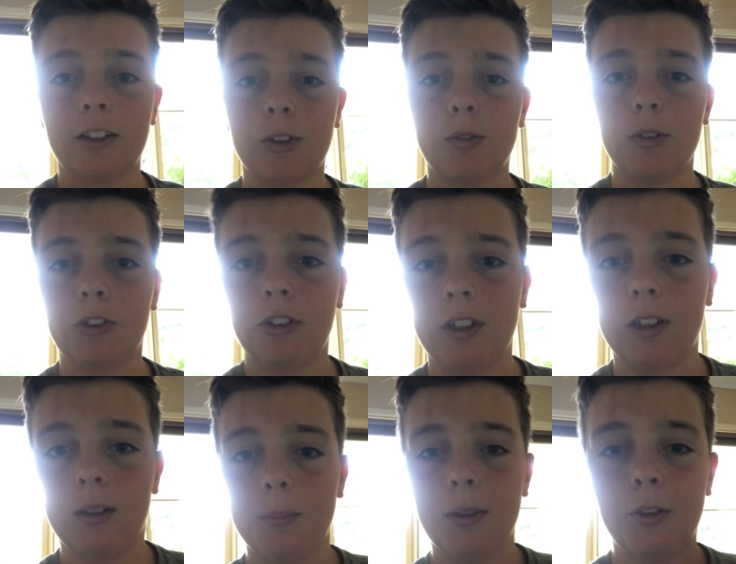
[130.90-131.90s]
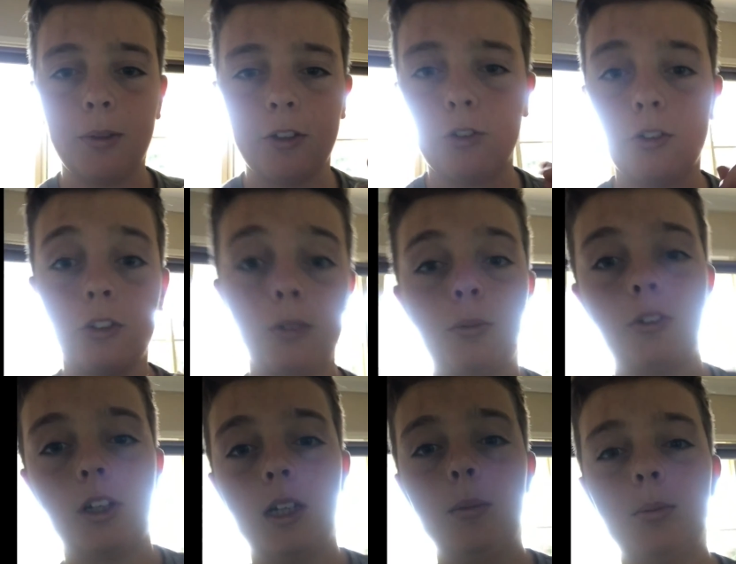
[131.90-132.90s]
thanks for watching. Please make sure to
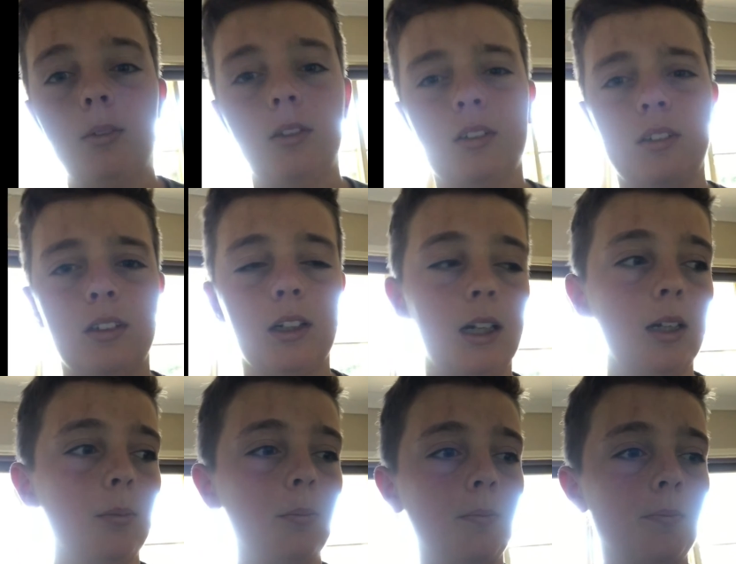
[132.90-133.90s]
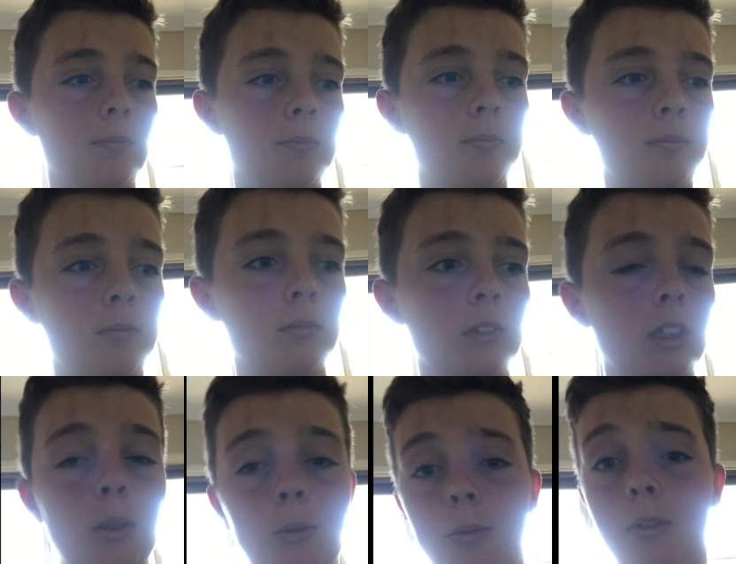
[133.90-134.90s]
subscribe. Um,
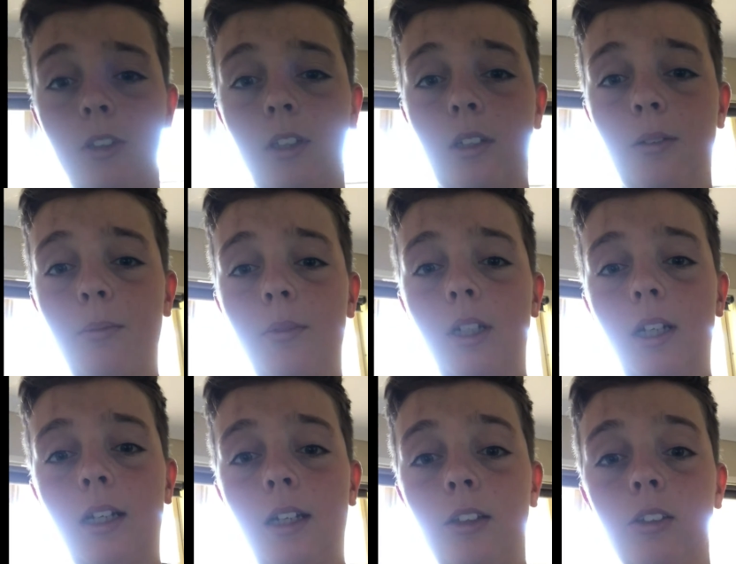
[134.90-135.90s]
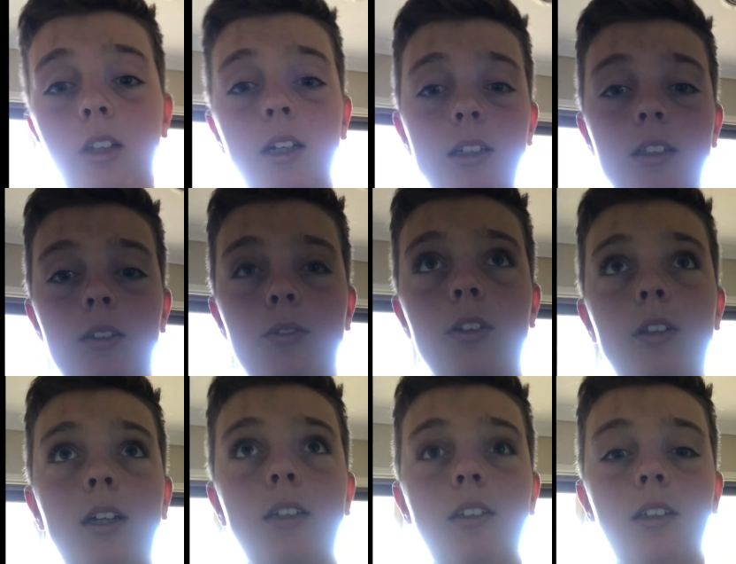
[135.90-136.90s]
that would really help. Uh, like if you
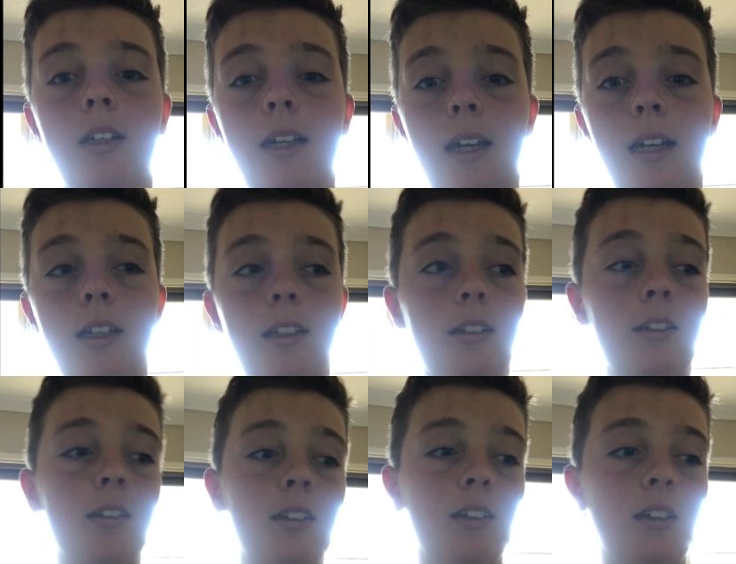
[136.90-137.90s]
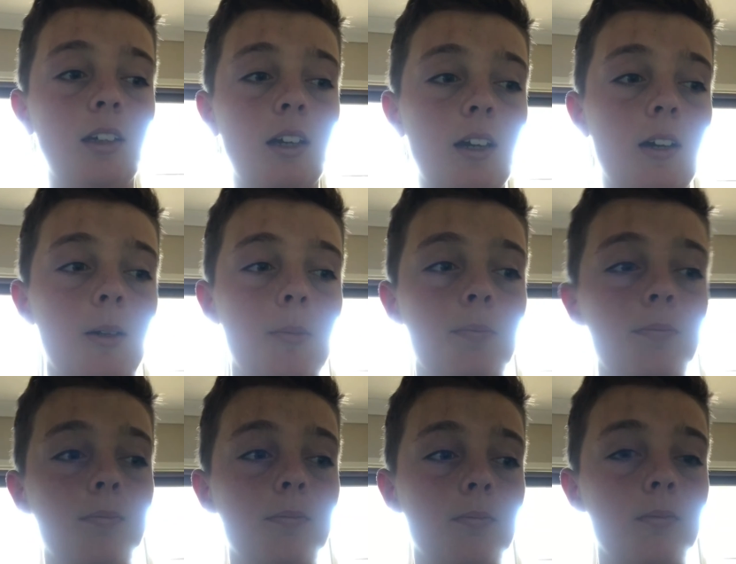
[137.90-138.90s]
liked it, and
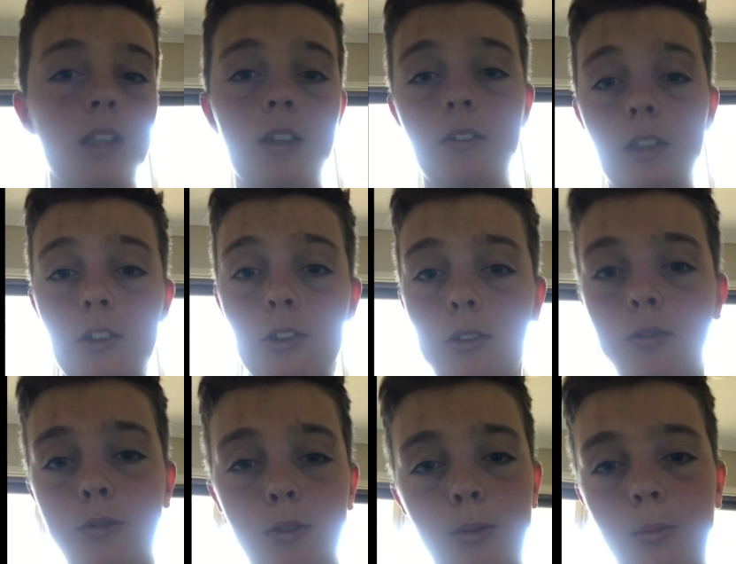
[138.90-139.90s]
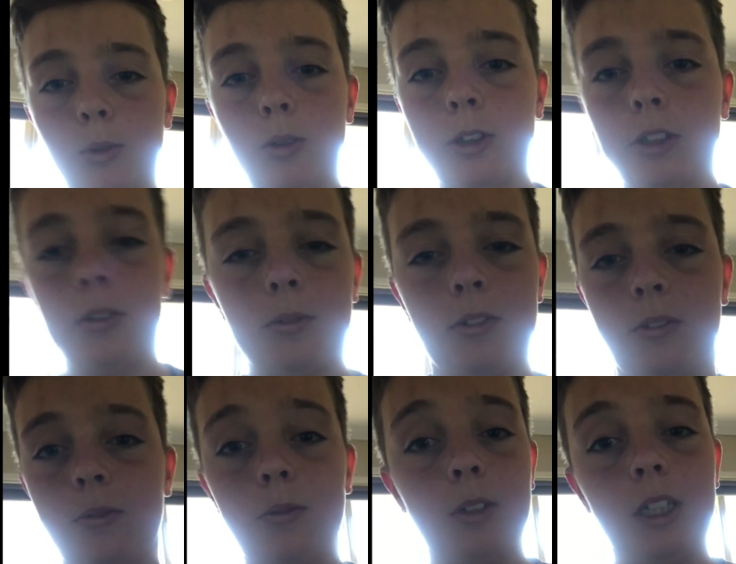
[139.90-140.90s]
um, stay tuned for more because
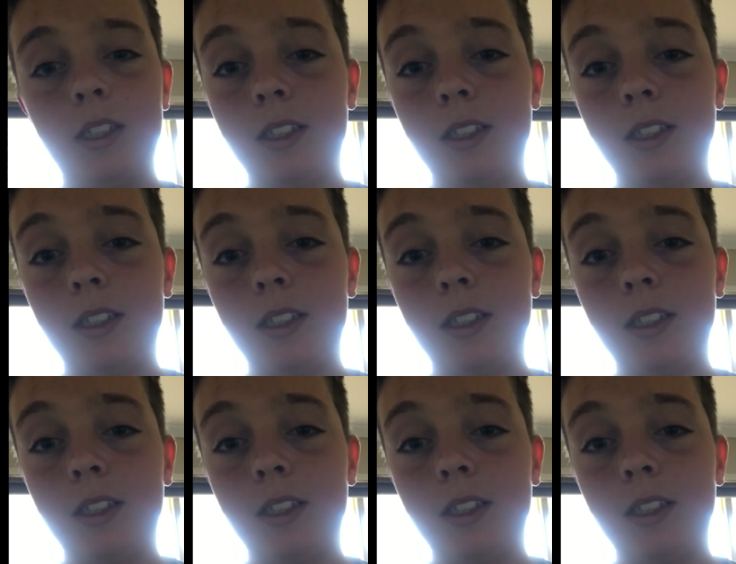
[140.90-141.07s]
we're